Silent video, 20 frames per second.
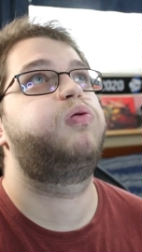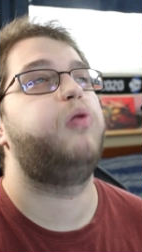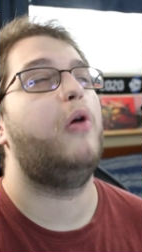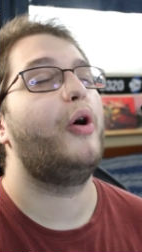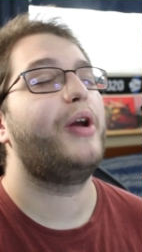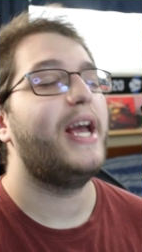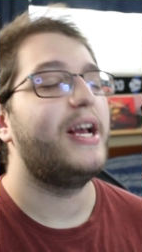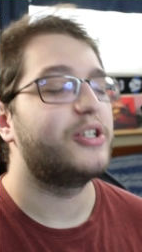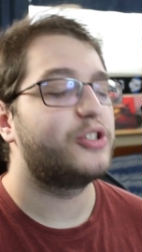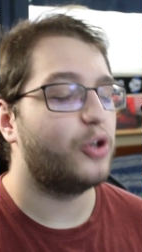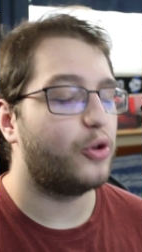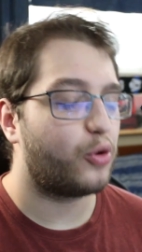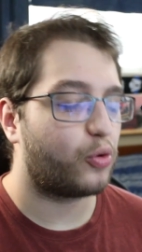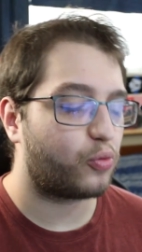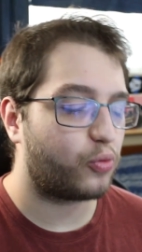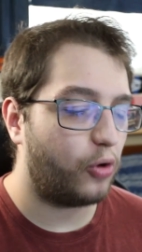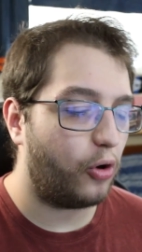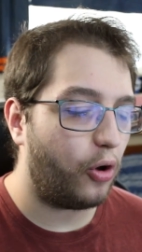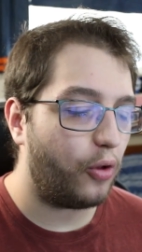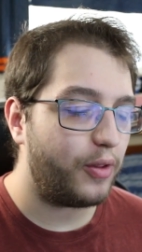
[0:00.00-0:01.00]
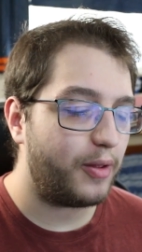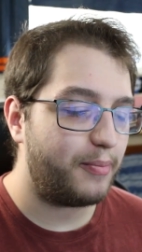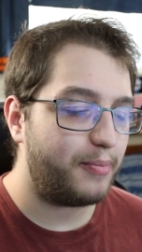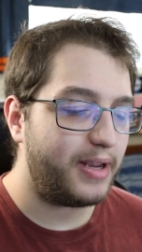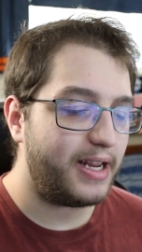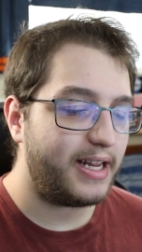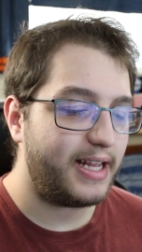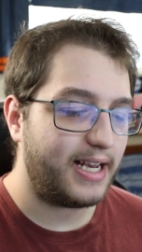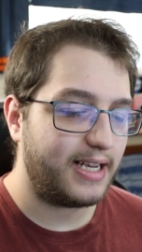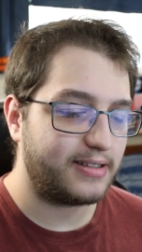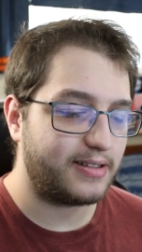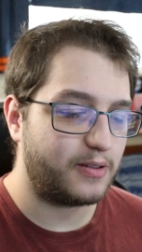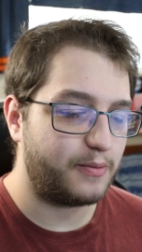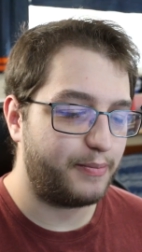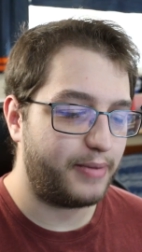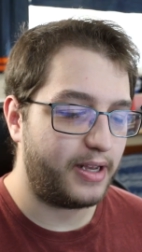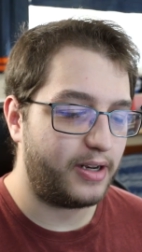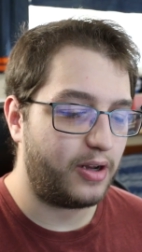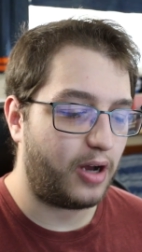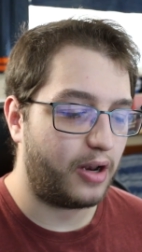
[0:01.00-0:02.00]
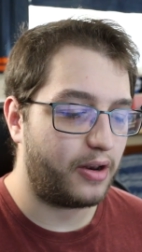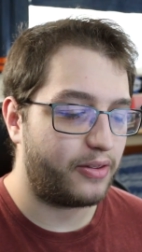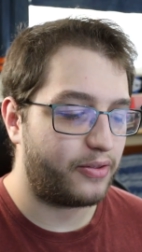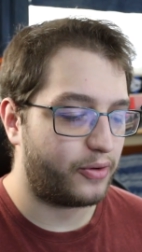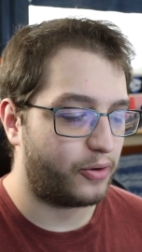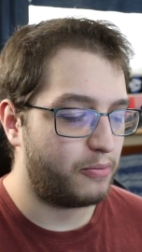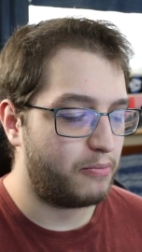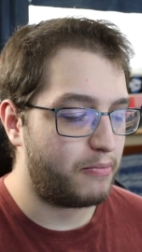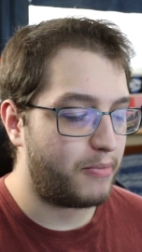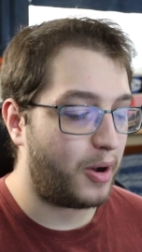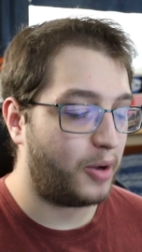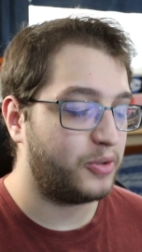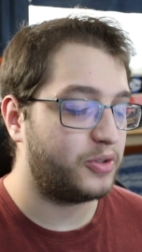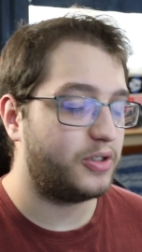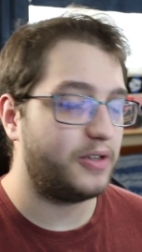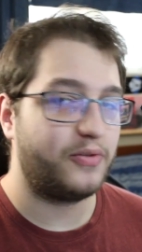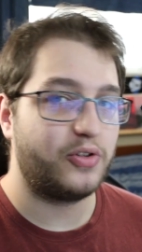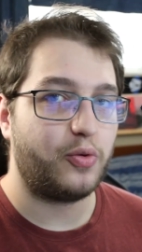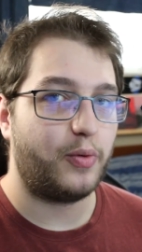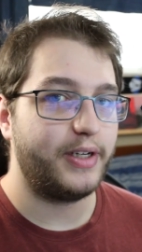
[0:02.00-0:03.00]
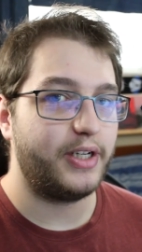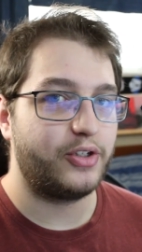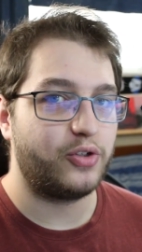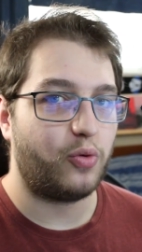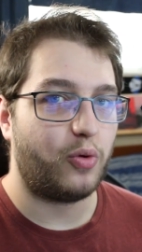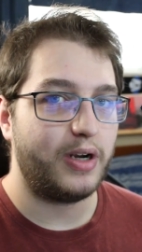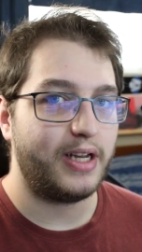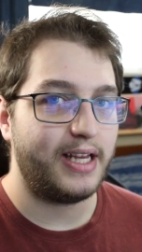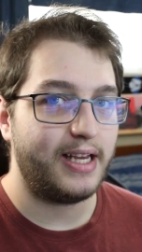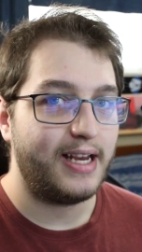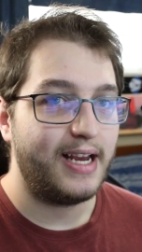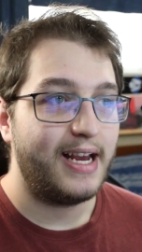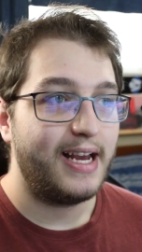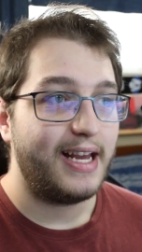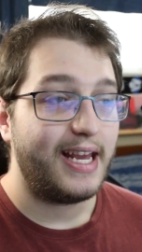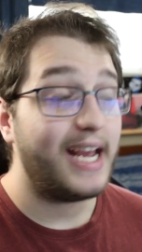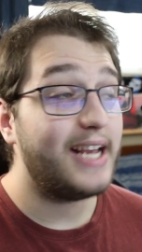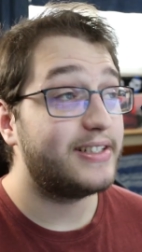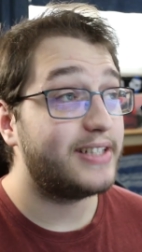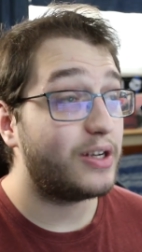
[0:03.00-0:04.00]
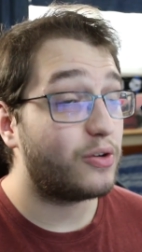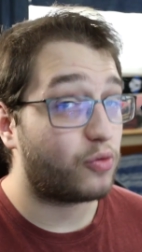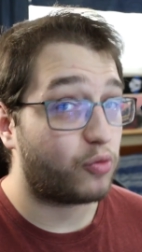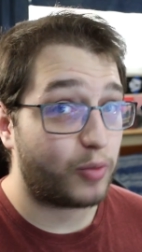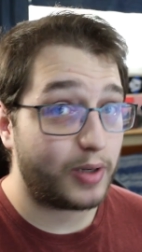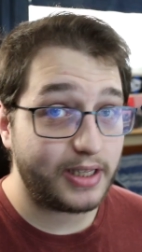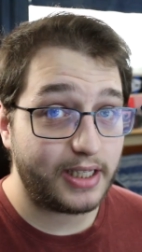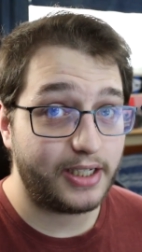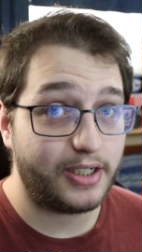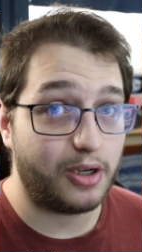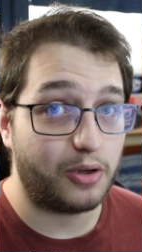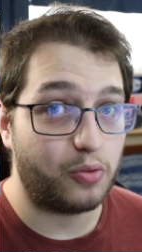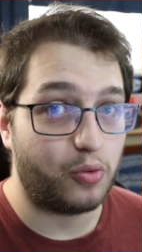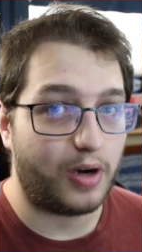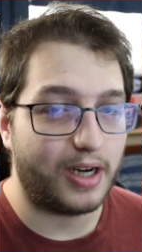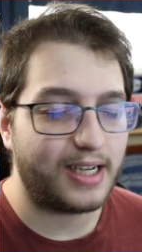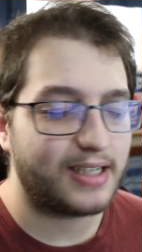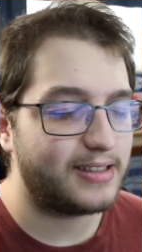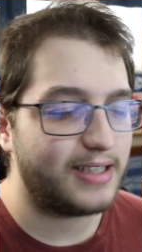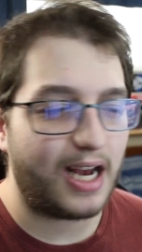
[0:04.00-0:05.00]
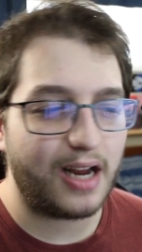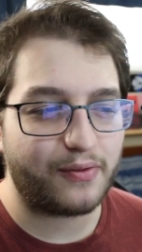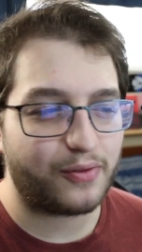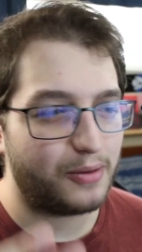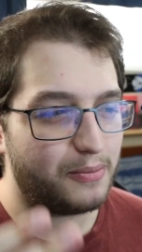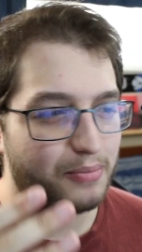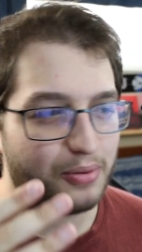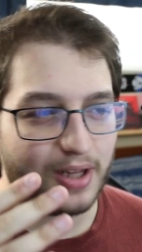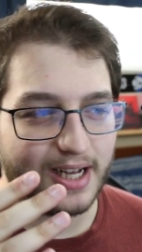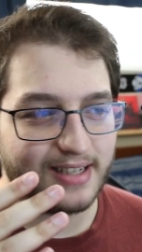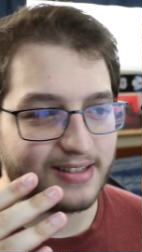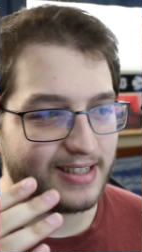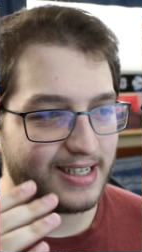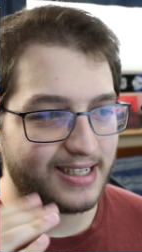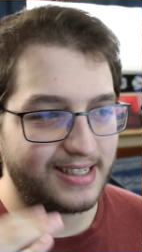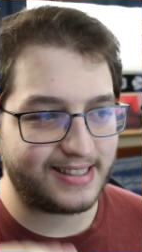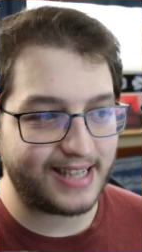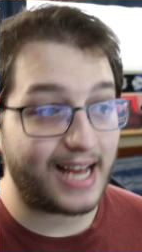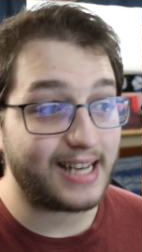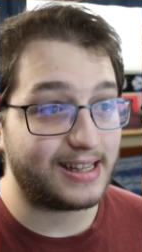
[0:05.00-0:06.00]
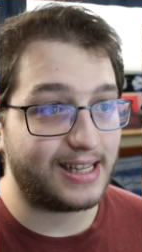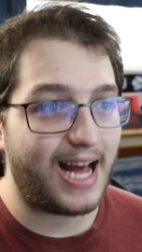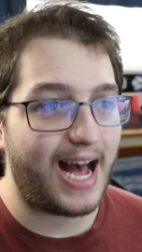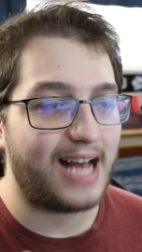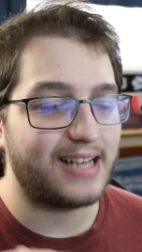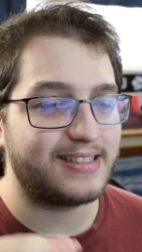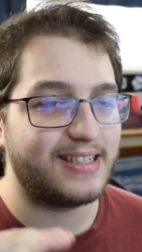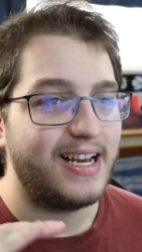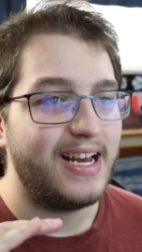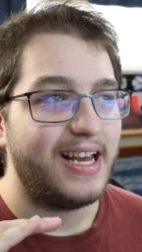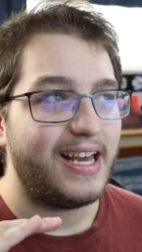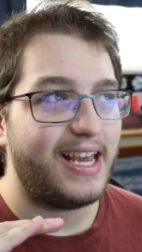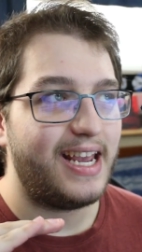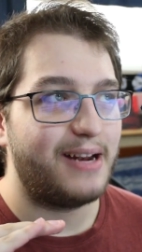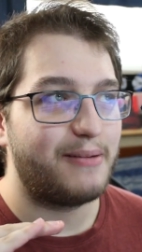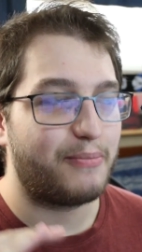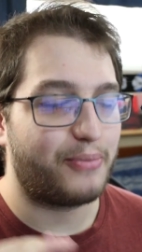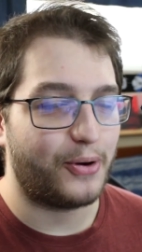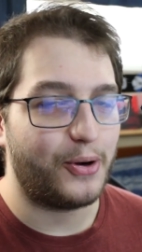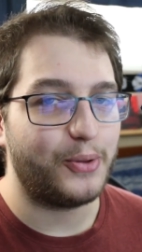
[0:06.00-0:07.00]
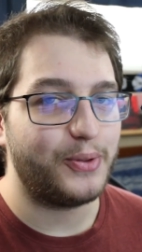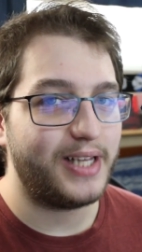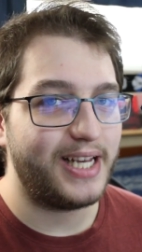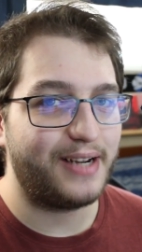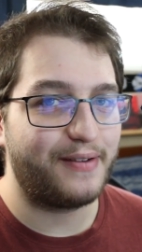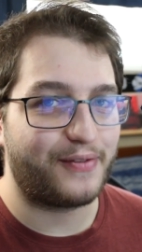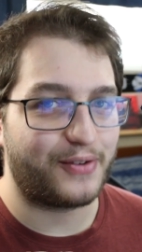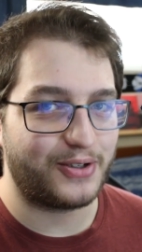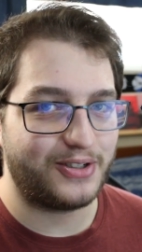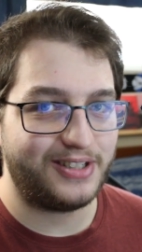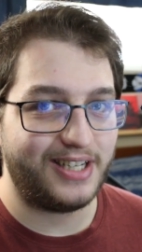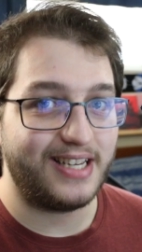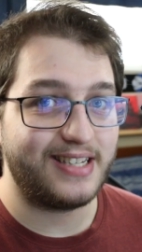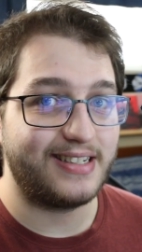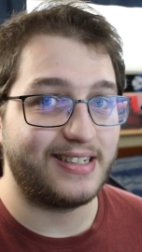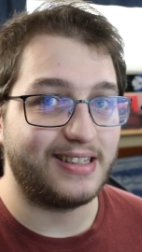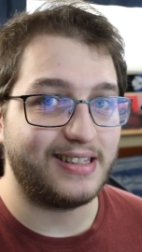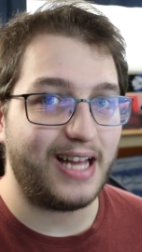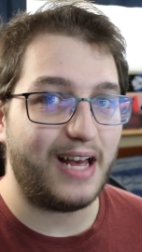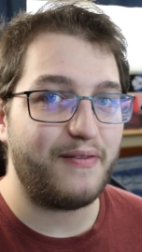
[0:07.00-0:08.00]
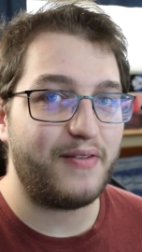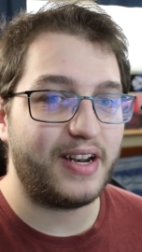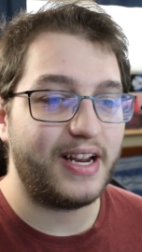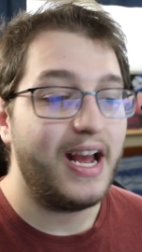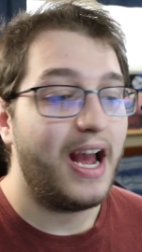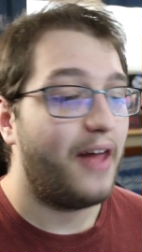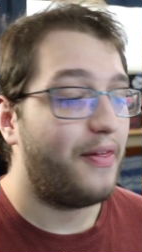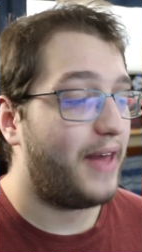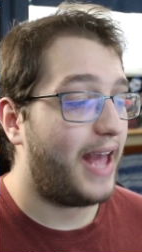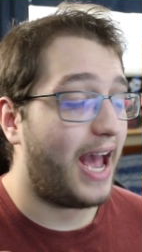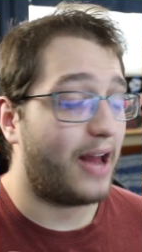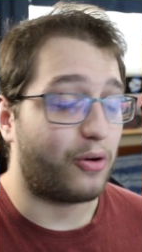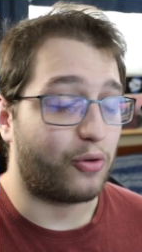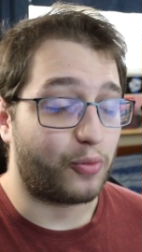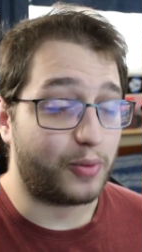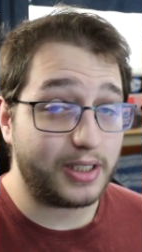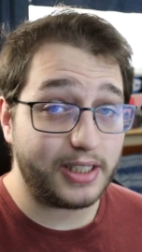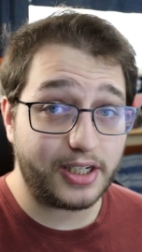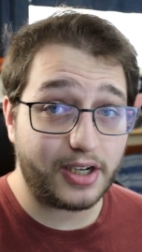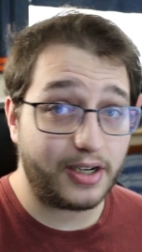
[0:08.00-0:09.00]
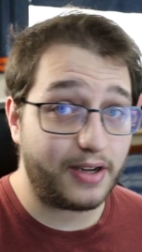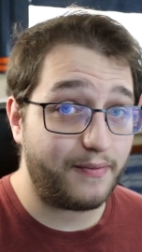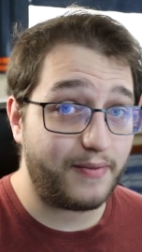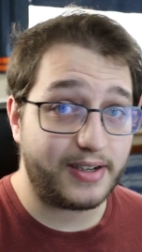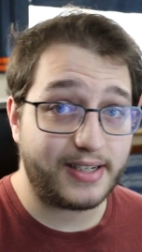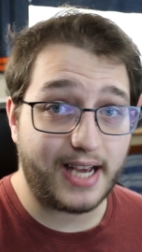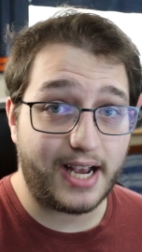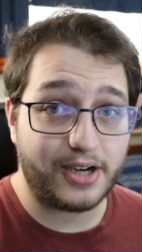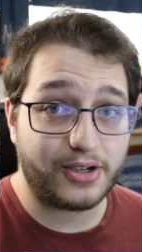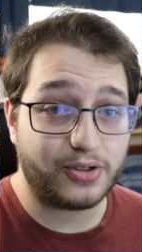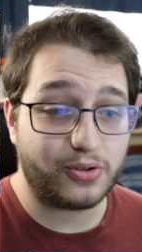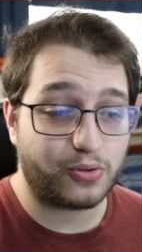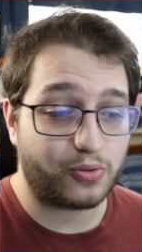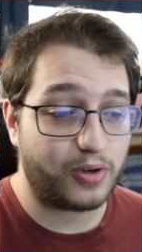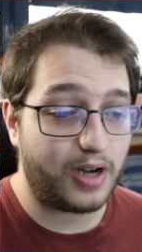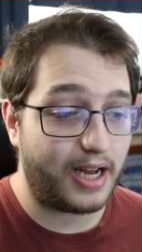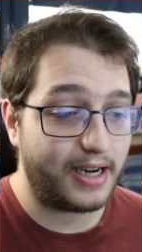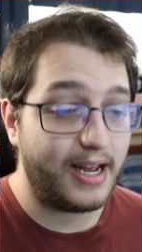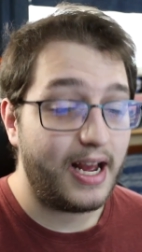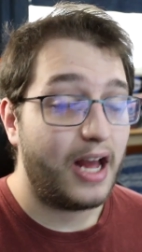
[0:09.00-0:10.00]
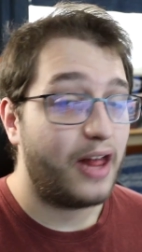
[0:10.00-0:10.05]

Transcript: Okay, so the role that BDS has been on through most of 2020 is a really good one. Aside from placing dead last in Pro League for season 11, they had a really good invitational run.